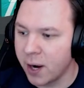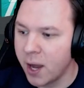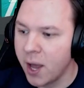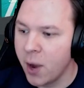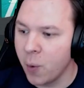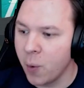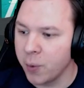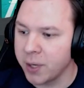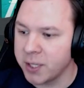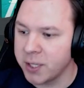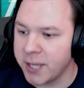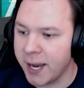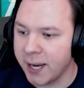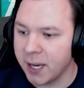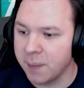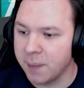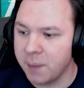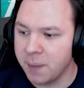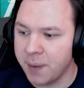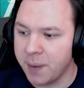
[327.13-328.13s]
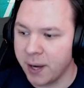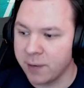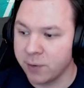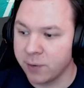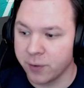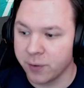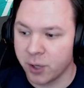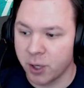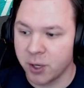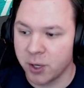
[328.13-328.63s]
When attacking, be mindful
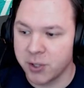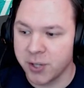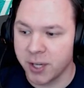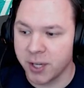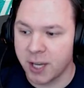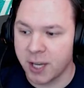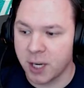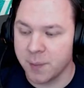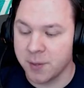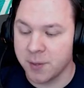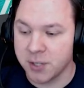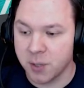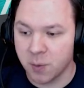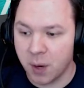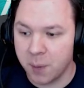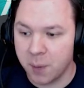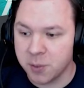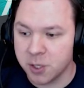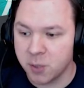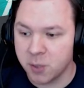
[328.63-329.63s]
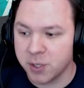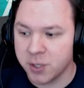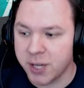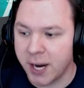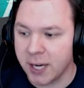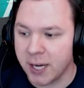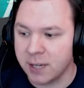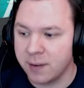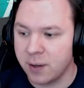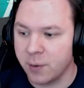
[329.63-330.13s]
of cards like DinoMist Eruption, which
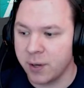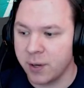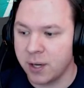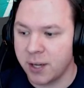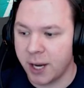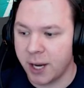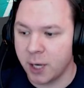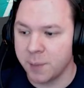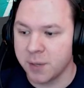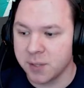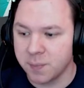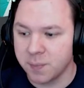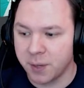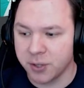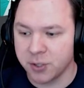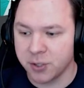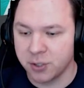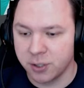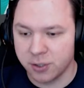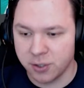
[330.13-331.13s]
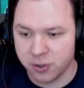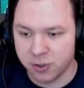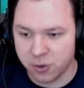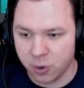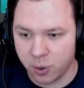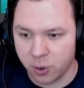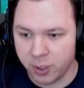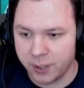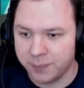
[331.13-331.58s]
activate when a DinoMist monster is destroyed.